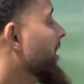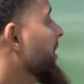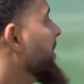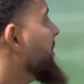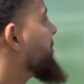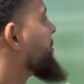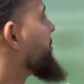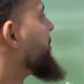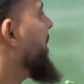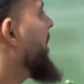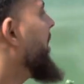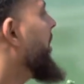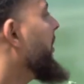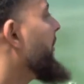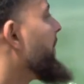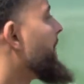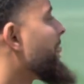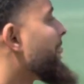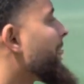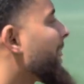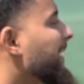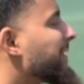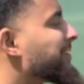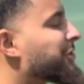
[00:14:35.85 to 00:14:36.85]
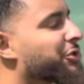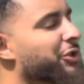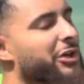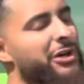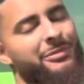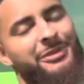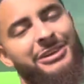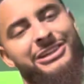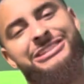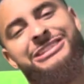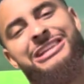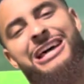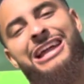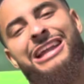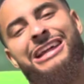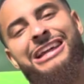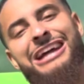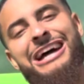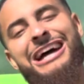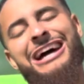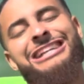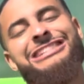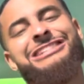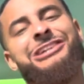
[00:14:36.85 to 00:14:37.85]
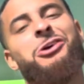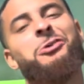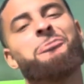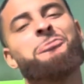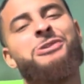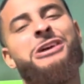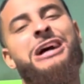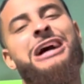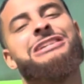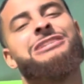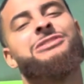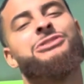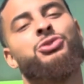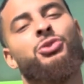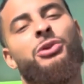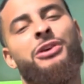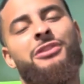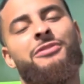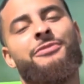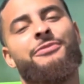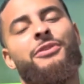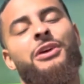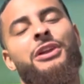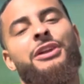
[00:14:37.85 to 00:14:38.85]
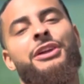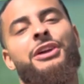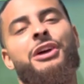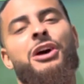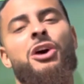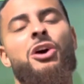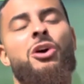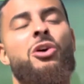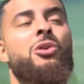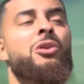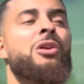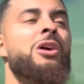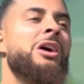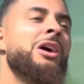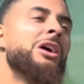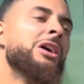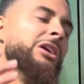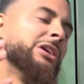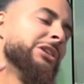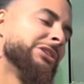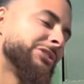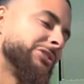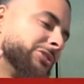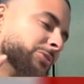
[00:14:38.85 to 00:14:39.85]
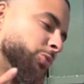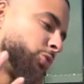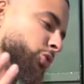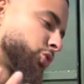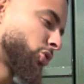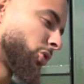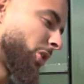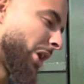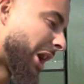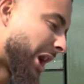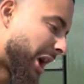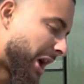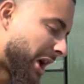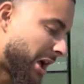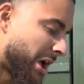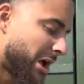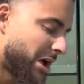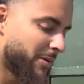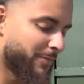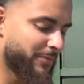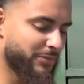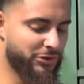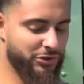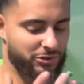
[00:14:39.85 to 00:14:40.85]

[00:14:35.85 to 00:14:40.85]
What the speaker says: So extremely excited, guys. I hope you guys enjoyed the video. Subscribe